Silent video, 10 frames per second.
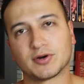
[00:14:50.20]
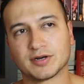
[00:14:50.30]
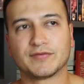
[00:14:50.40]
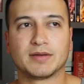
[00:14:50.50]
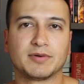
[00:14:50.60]

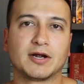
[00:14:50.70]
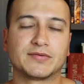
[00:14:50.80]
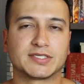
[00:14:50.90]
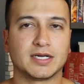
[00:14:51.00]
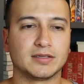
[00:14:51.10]
of Empire
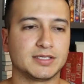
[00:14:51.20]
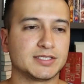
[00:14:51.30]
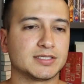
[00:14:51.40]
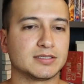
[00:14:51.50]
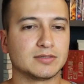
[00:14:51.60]
of
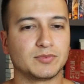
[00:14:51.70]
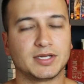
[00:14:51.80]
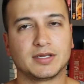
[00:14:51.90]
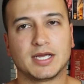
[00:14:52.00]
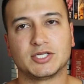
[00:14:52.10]
Silence,
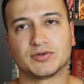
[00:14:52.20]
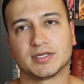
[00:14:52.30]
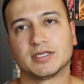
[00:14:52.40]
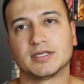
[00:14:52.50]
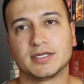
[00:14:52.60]
when
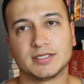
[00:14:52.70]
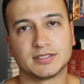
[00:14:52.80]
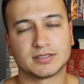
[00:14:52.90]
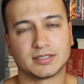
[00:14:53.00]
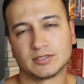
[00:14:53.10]
Hadrian
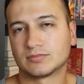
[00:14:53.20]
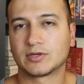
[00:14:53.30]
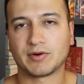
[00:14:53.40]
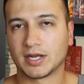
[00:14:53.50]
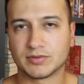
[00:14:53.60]
is in
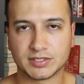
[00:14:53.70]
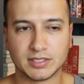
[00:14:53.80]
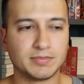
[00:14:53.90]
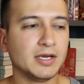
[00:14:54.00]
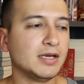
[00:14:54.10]

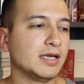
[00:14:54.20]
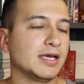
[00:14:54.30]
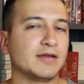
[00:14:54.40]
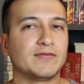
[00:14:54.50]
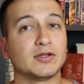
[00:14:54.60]
cryosleep,
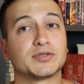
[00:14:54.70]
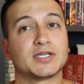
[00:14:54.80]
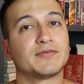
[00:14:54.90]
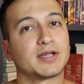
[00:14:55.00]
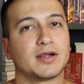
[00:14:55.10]
and it follows a
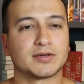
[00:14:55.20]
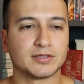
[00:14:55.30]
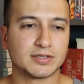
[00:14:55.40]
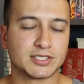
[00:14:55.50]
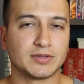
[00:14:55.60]
different
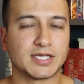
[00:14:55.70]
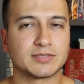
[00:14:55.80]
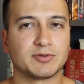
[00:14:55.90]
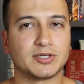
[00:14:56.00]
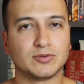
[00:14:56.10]
character. So that's
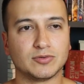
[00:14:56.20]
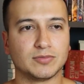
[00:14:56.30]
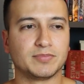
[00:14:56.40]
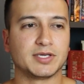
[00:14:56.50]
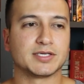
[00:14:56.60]
pretty
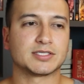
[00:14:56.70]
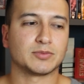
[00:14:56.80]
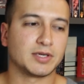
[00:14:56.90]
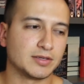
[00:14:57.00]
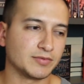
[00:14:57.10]
cool because the
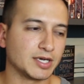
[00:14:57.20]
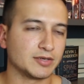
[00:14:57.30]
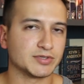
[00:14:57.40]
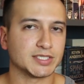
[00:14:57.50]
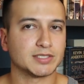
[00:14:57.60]
way that
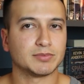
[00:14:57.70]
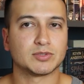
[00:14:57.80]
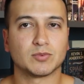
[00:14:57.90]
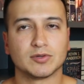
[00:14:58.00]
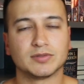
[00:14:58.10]
Rocky sets up
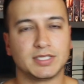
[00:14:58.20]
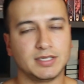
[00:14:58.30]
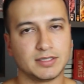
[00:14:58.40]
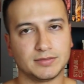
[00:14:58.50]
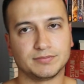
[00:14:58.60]
this world, he
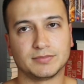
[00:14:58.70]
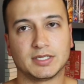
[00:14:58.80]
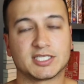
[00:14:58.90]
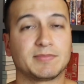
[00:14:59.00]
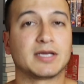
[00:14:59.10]
can
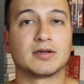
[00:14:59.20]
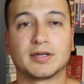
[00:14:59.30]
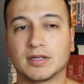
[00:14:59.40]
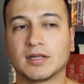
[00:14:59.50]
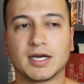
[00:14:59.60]
expand on
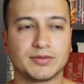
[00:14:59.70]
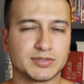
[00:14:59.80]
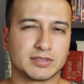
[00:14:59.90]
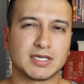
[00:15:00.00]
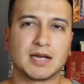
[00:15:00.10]
it a lot.
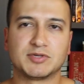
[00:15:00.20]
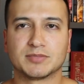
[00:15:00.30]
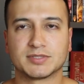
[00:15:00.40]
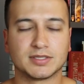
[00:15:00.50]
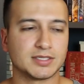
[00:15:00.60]
There's time
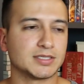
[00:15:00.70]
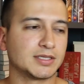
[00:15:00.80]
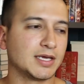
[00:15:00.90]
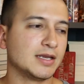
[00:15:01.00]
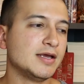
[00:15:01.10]
jumps and things
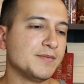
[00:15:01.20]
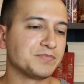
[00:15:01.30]
like that,